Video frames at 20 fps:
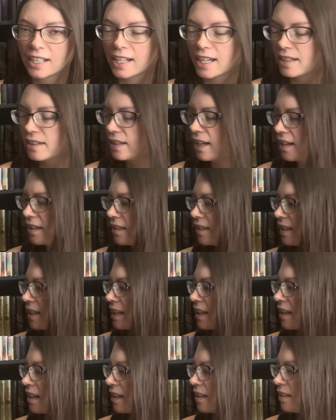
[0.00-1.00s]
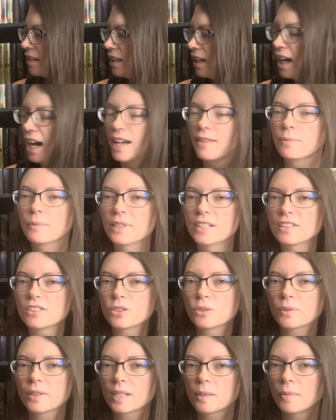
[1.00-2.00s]
I think I've been
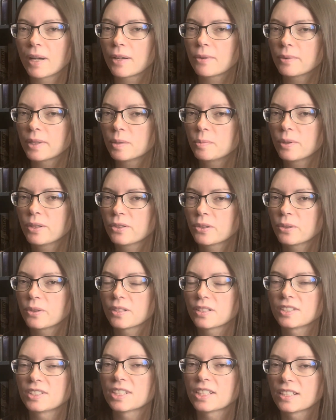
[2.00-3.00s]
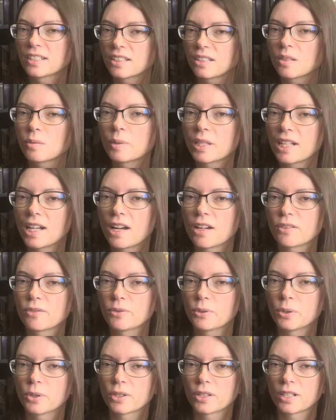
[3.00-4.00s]
doing my Read Burn Hoards a little bit out of
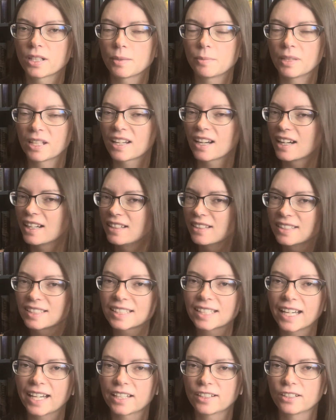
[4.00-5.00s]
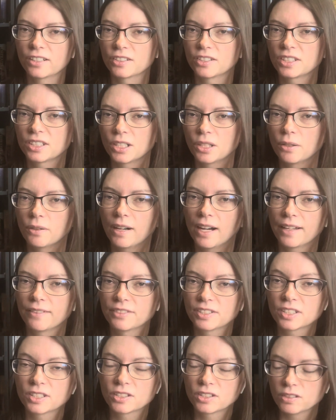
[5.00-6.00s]
order. I've been kind of scattered, so I've
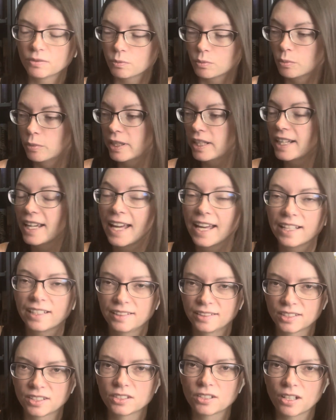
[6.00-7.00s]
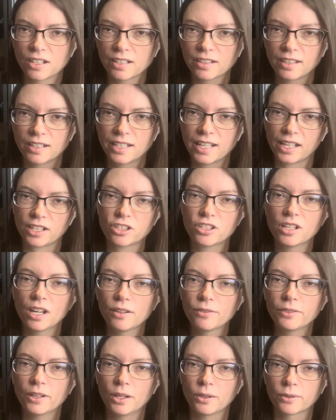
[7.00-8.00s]
went ahead and started the next
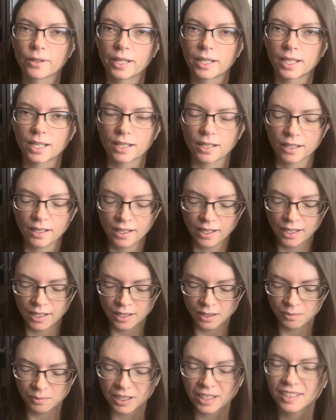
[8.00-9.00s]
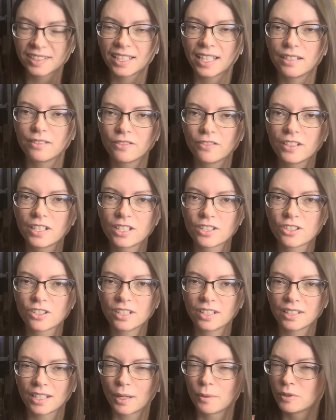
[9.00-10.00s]
shelf already because I had finished
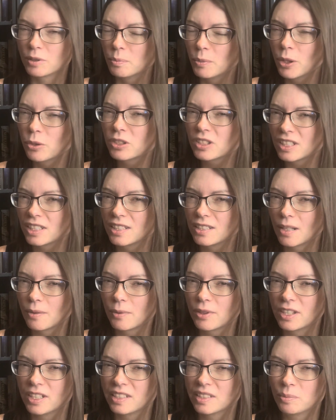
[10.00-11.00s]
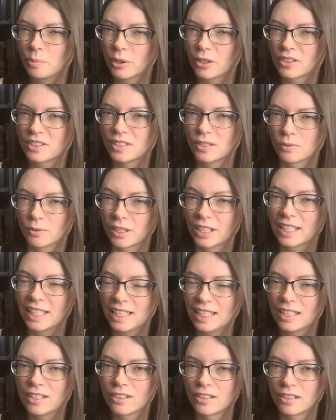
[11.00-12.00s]
I was mostly done with these books and really
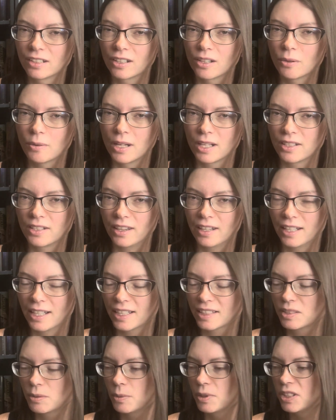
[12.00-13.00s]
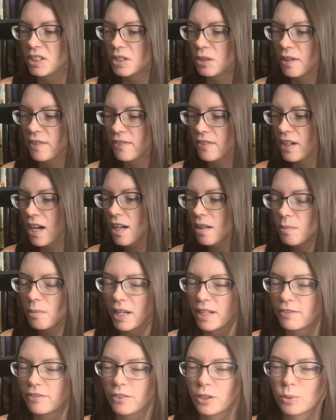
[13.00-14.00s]
eager to go on to the next one. So I've gotten my
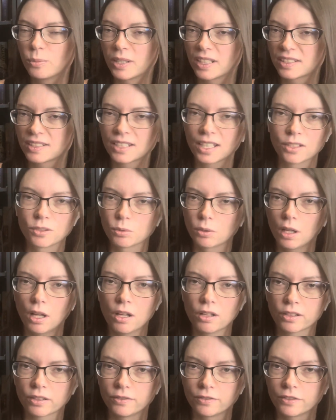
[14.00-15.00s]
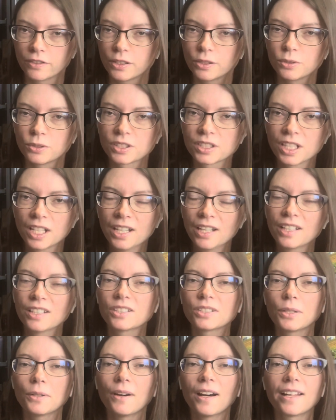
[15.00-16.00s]
filming schedule all confused.
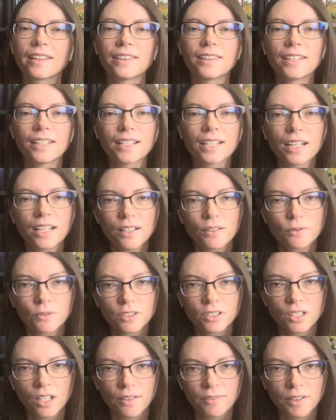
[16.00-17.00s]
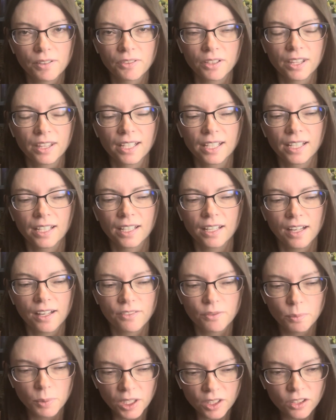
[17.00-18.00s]
So I think I have resolved everything.
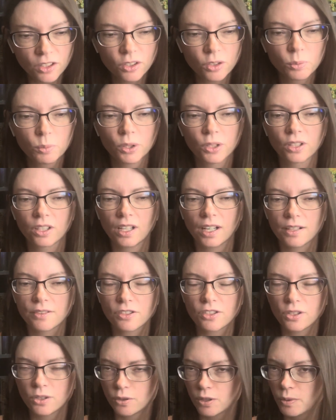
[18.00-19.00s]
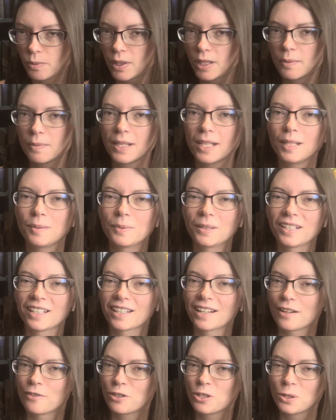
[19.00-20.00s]
I've picked a new book. I've shown you what I'm keeping.
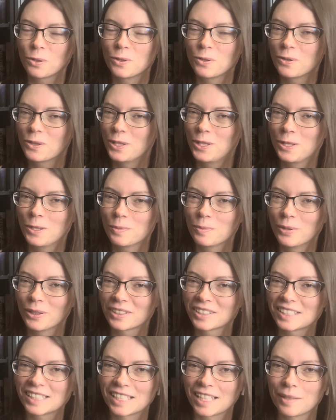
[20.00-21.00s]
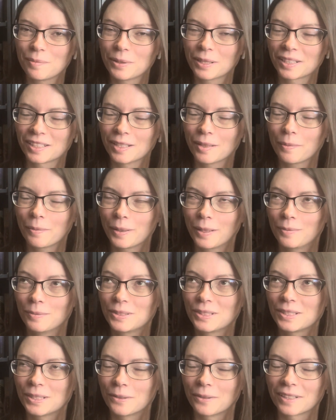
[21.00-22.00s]
I've shown you the new books that I picked up. I'm
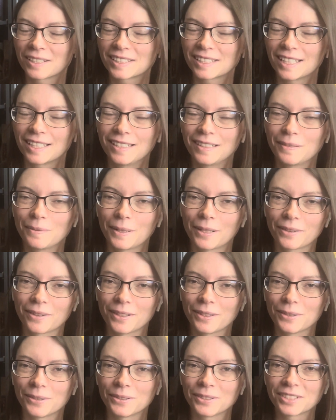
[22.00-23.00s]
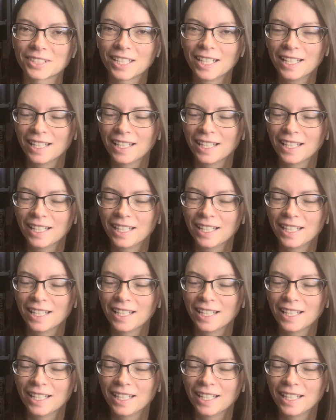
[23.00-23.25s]
so excited about those.